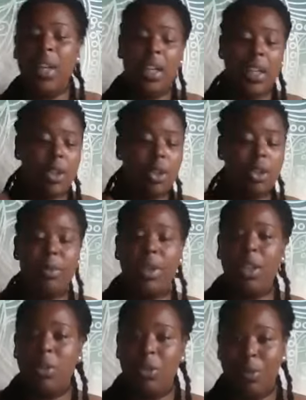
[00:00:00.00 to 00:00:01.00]
this could be a
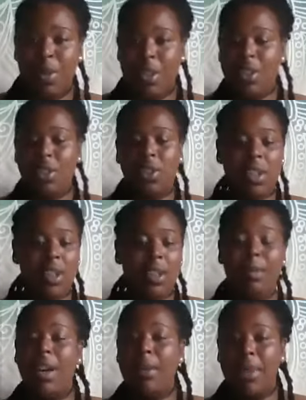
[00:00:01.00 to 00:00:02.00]
new position and it
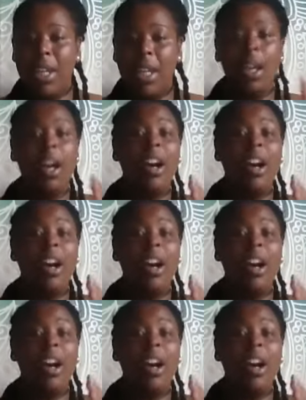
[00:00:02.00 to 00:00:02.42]
might be